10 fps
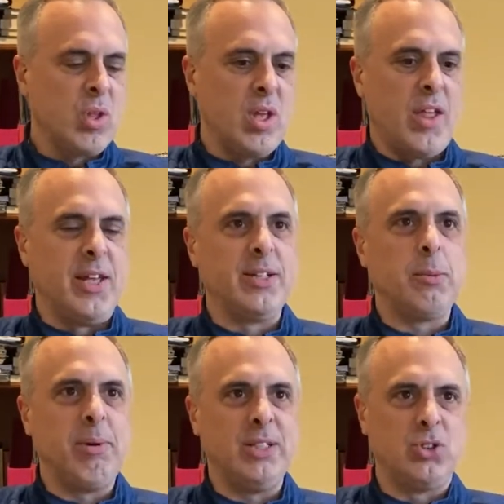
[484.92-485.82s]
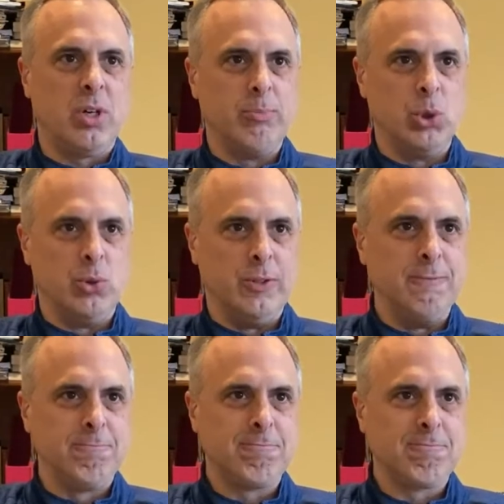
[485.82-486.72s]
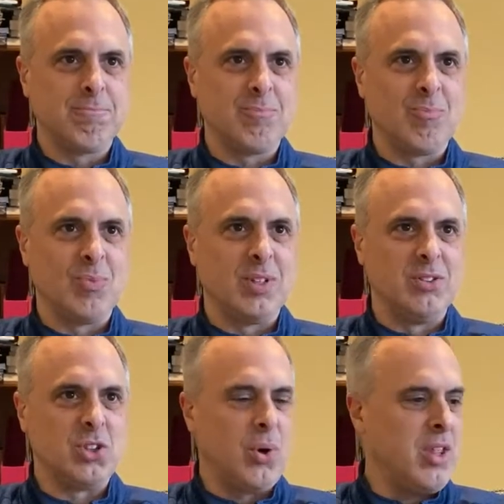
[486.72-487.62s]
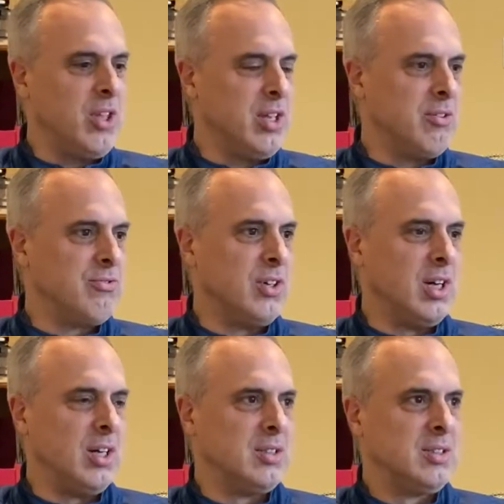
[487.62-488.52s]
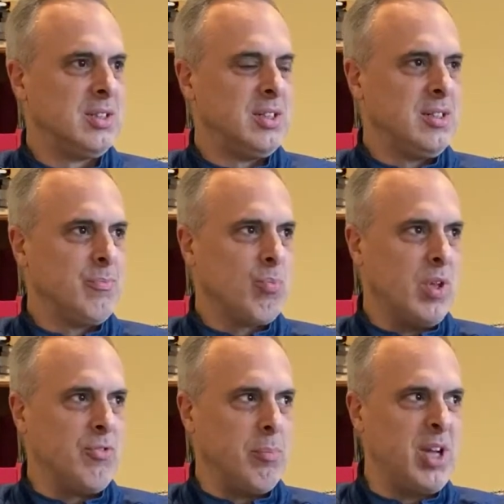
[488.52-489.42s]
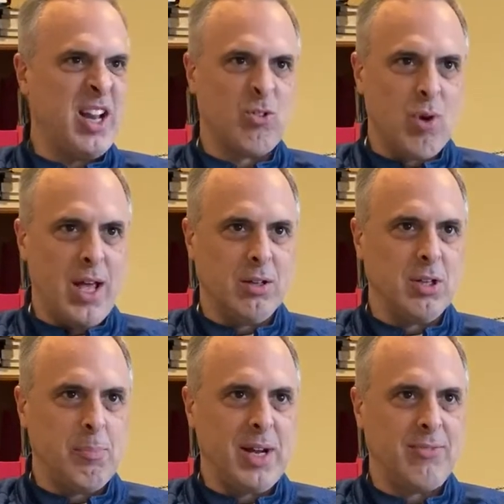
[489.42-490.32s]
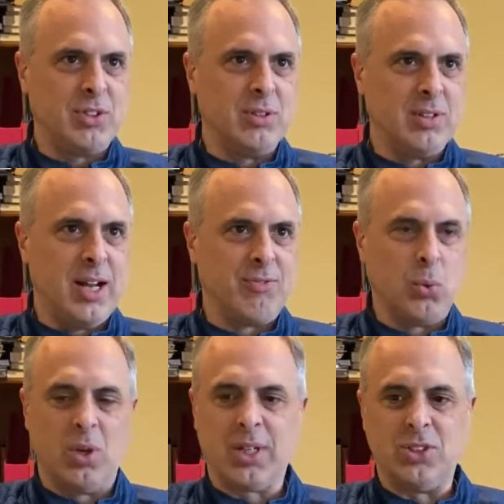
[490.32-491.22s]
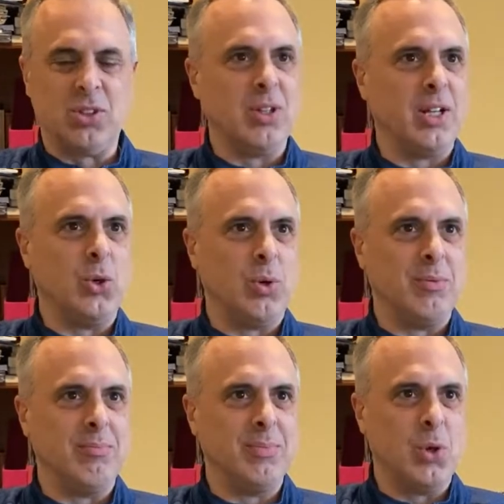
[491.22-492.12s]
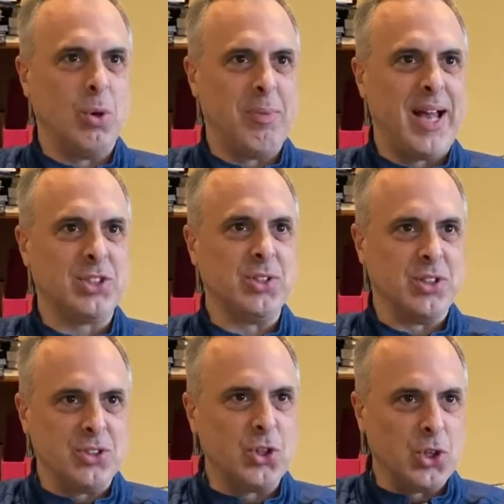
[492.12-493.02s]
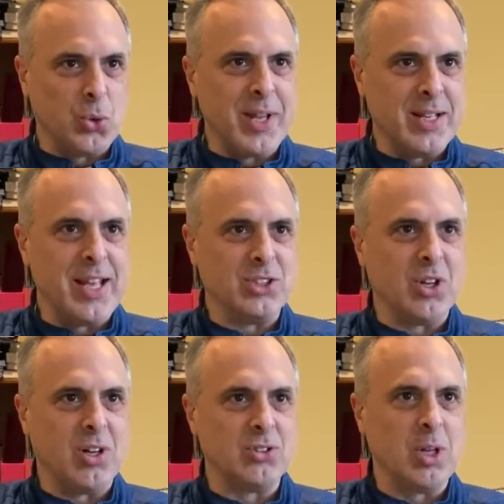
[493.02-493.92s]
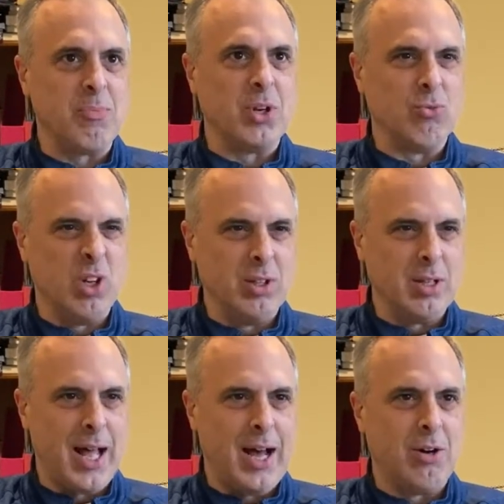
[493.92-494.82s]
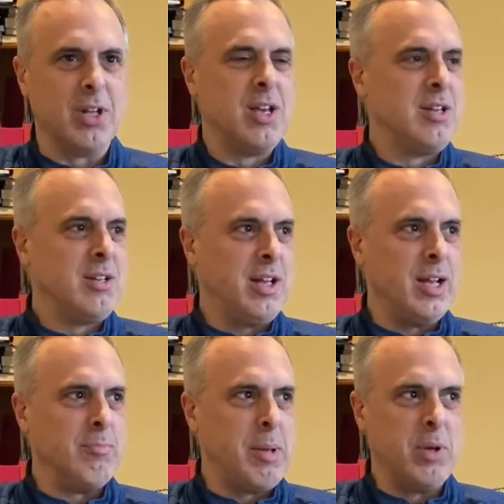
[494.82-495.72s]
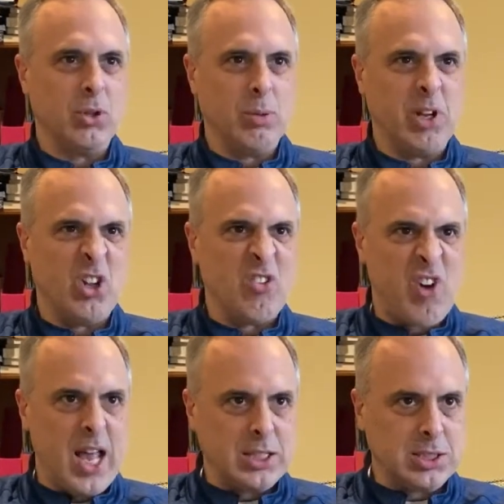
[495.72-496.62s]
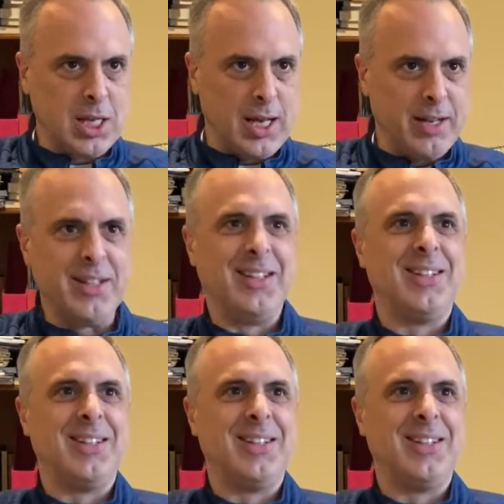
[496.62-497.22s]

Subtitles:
I think it depends on mood. So I think if I'm kind of riled up after work, I still like going back to the Green Day song, something really loud and maybe a little bit on the violent side,